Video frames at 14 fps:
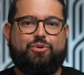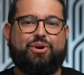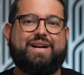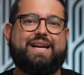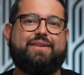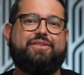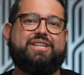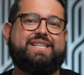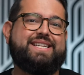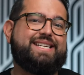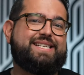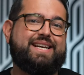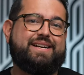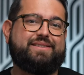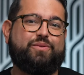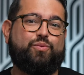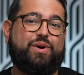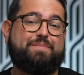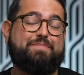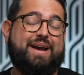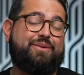We're going to give you the details on
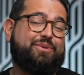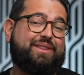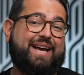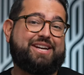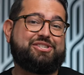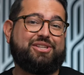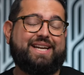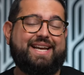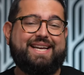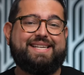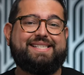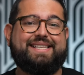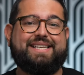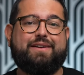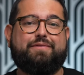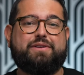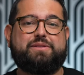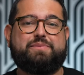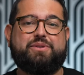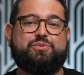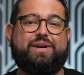what bandwidth actually is, the
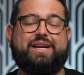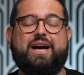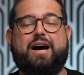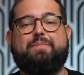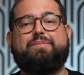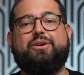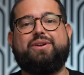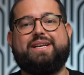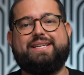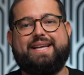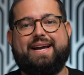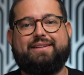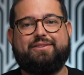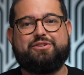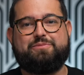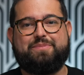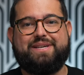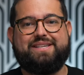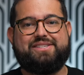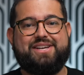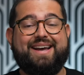difference between upload and download
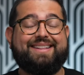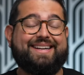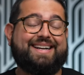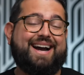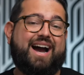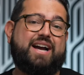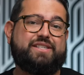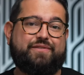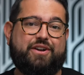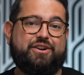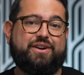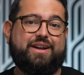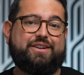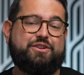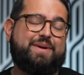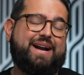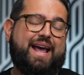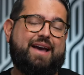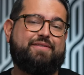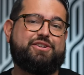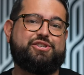speeds, the kinds of internet you might
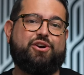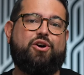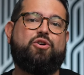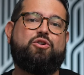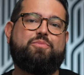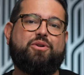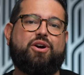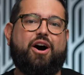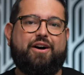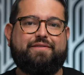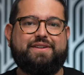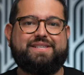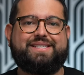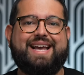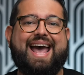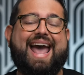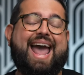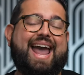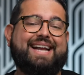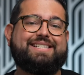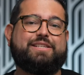have at your home or office,
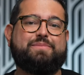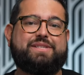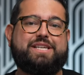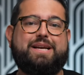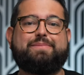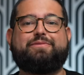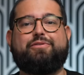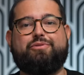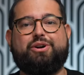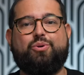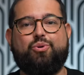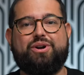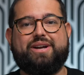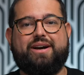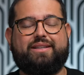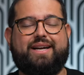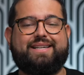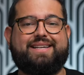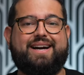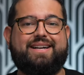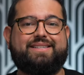and some tips for recording
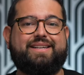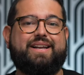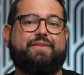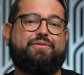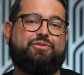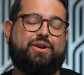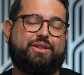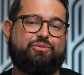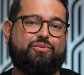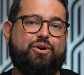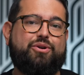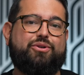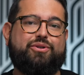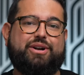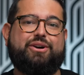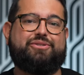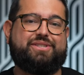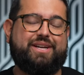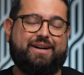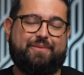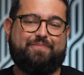online content if you're on the road or in a
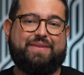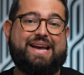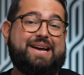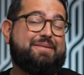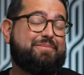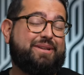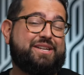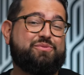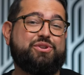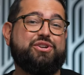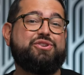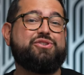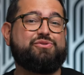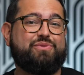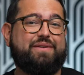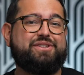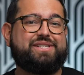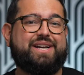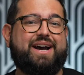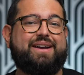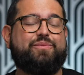hotel. Plus, when you use
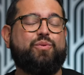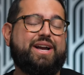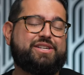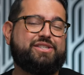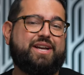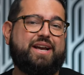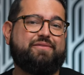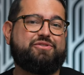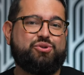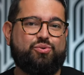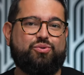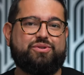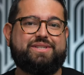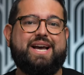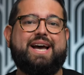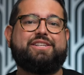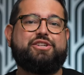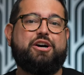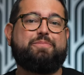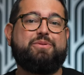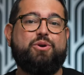Riverside, we actually have tools
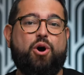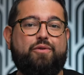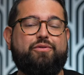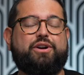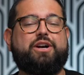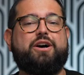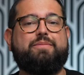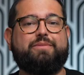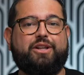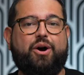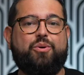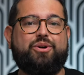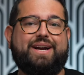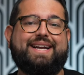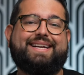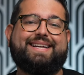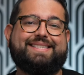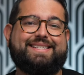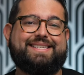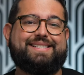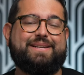to help you overcome lower
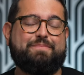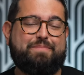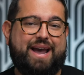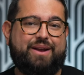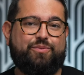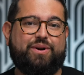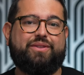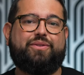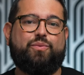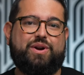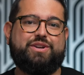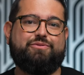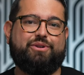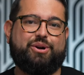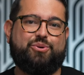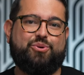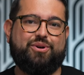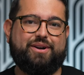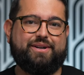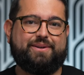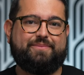inconsistent bandwidth when you
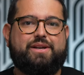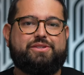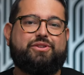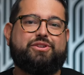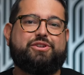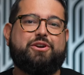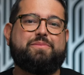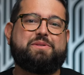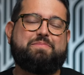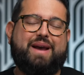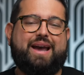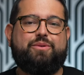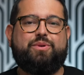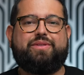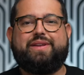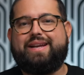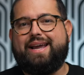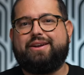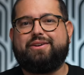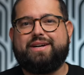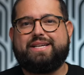record. So the terms bandwidth and
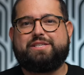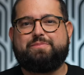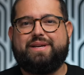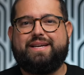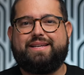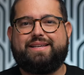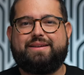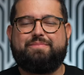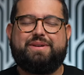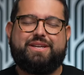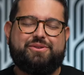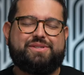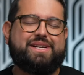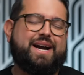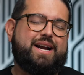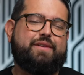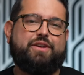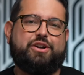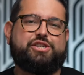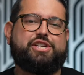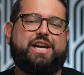internet speed can be used kind of
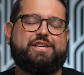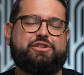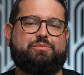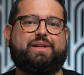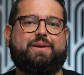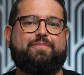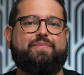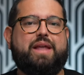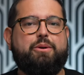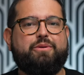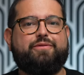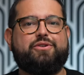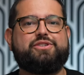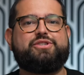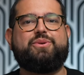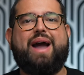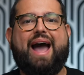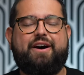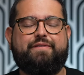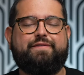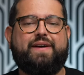interchangeably. It refers to
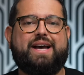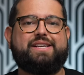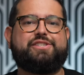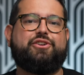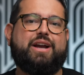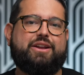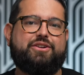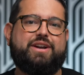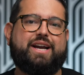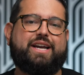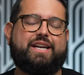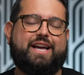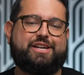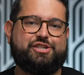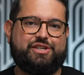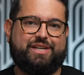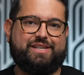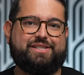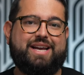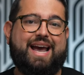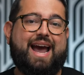how fast your internet connection
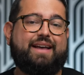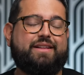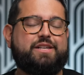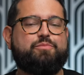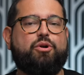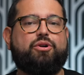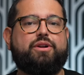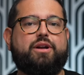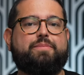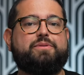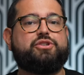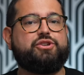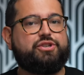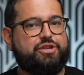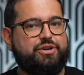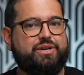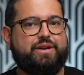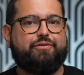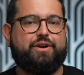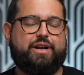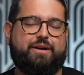is, and that's broken up into two
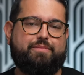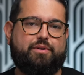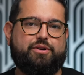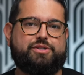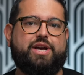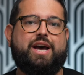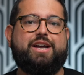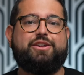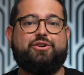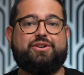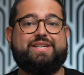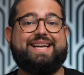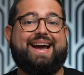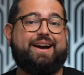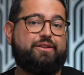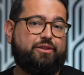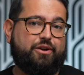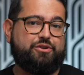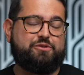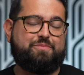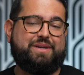different numbers, your
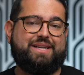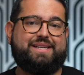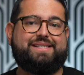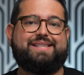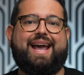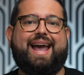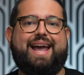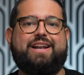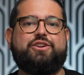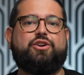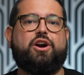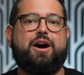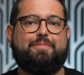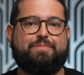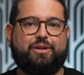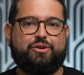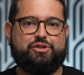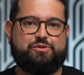download speeds and your upload